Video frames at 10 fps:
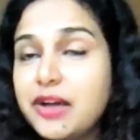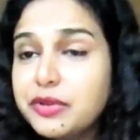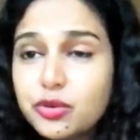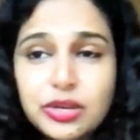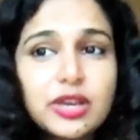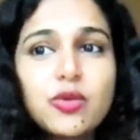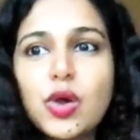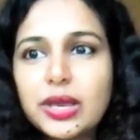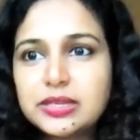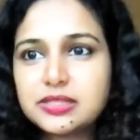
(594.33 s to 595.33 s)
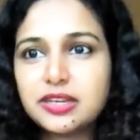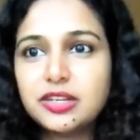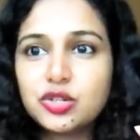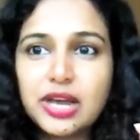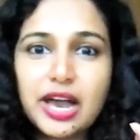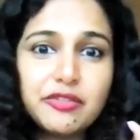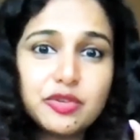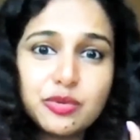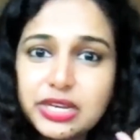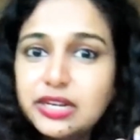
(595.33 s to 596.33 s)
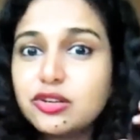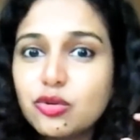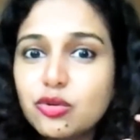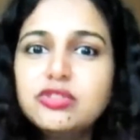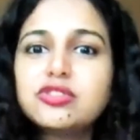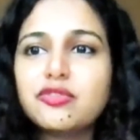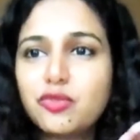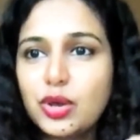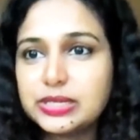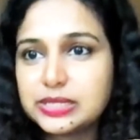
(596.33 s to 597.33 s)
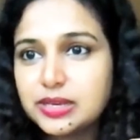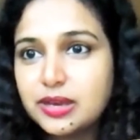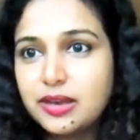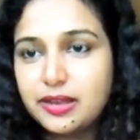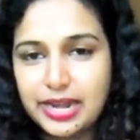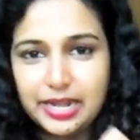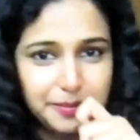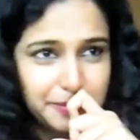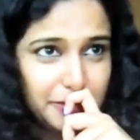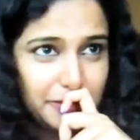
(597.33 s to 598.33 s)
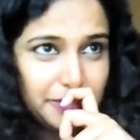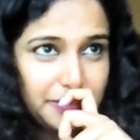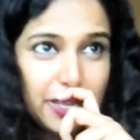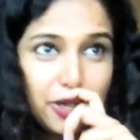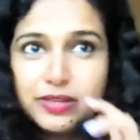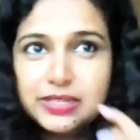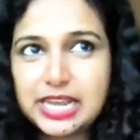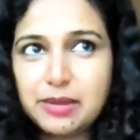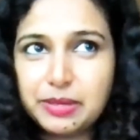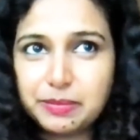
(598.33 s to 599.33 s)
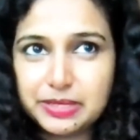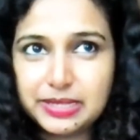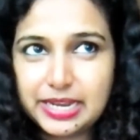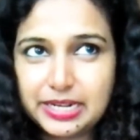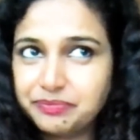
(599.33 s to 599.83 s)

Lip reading: have unique voice. It should have unique tones of voice, right? I always tell people that